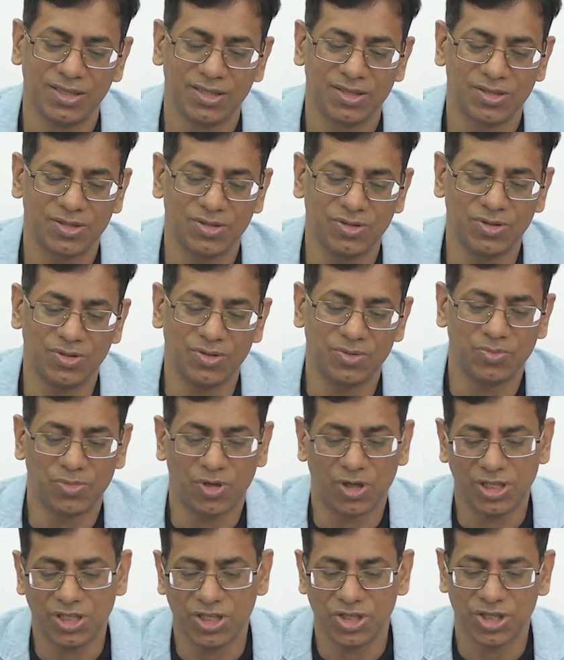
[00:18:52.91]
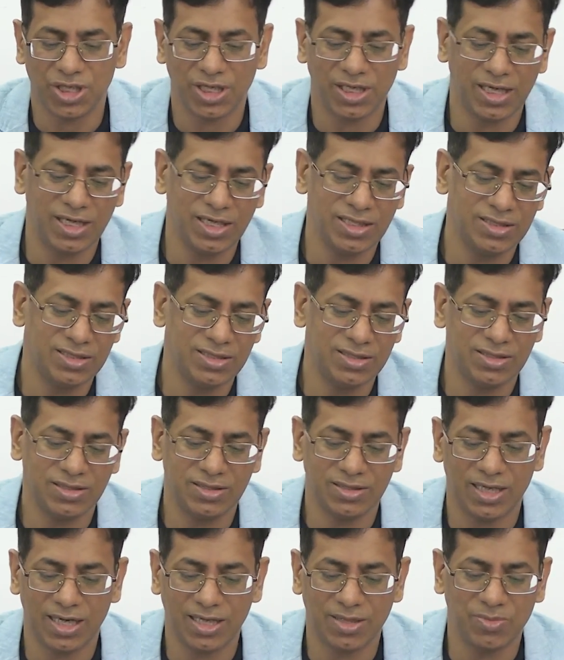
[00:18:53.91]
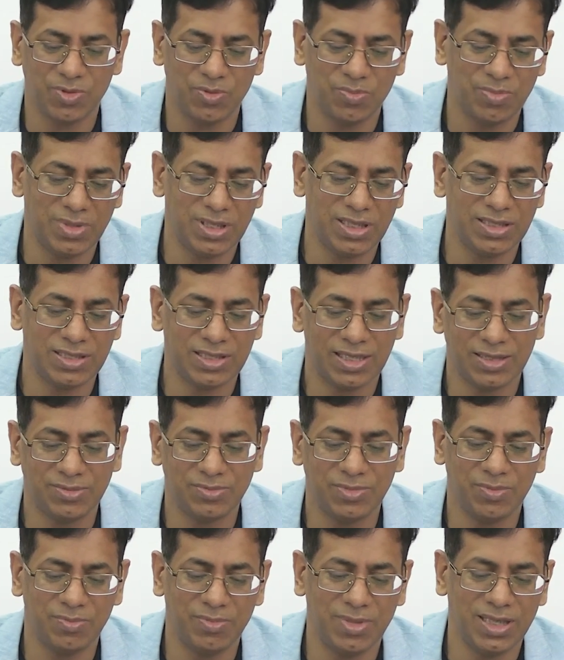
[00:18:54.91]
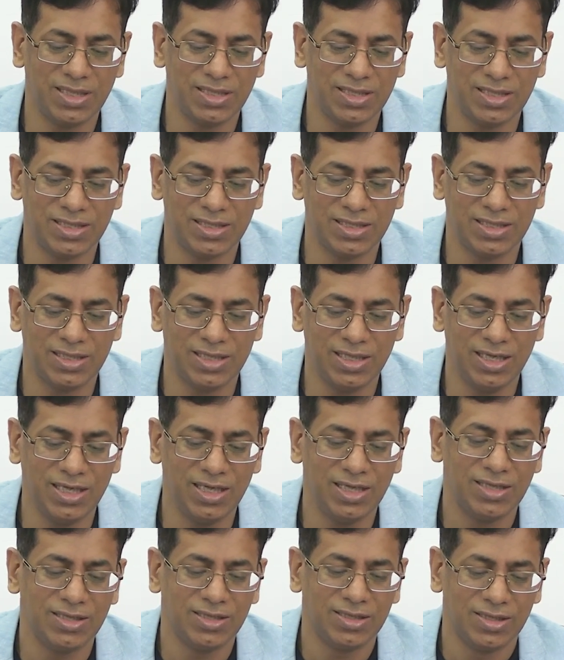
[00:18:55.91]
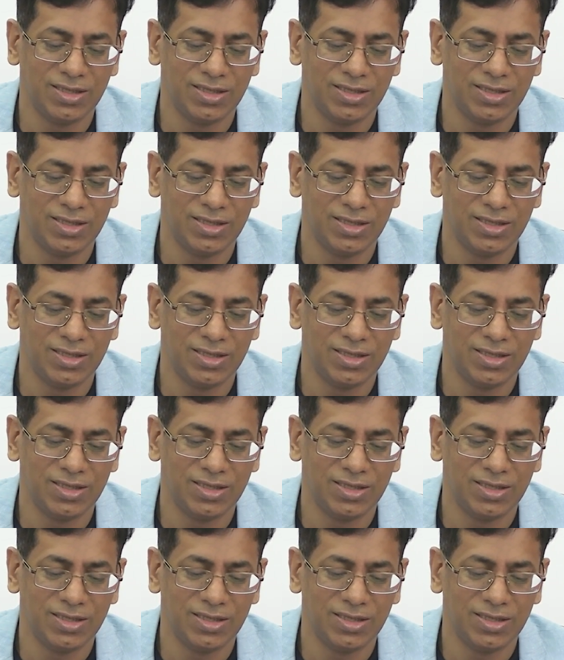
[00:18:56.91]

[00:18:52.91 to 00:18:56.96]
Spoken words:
So body shaking, leg movement, hand movement, these are the